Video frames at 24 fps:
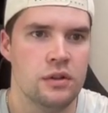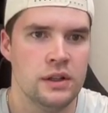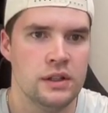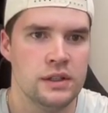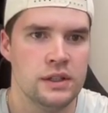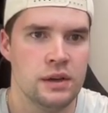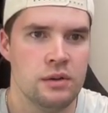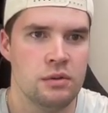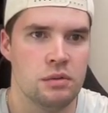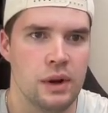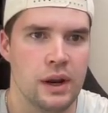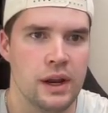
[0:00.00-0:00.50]
let's
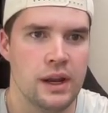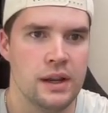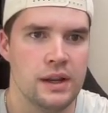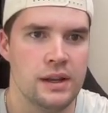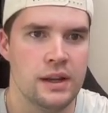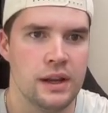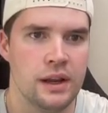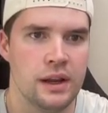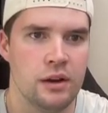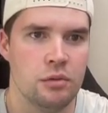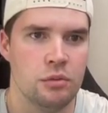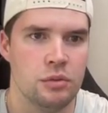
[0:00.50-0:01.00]
say
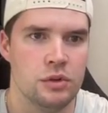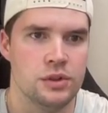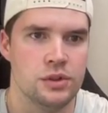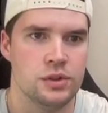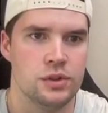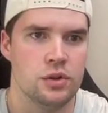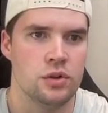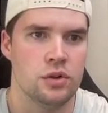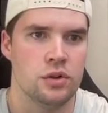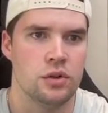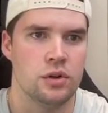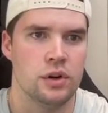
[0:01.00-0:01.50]
Raytown,
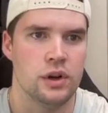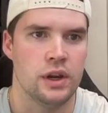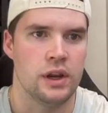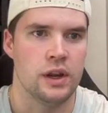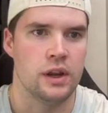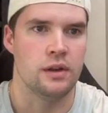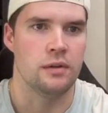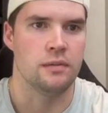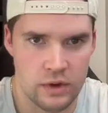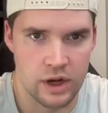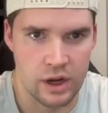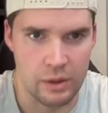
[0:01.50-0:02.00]

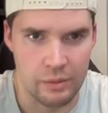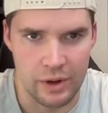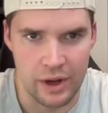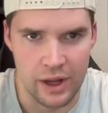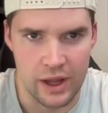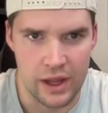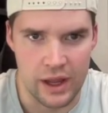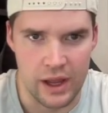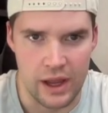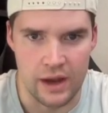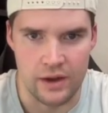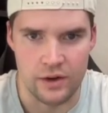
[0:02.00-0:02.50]
Missouri, and I'm going to
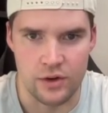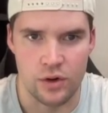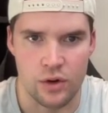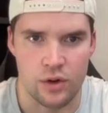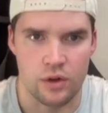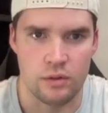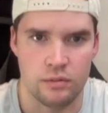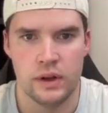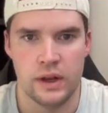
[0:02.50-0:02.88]
hit enter.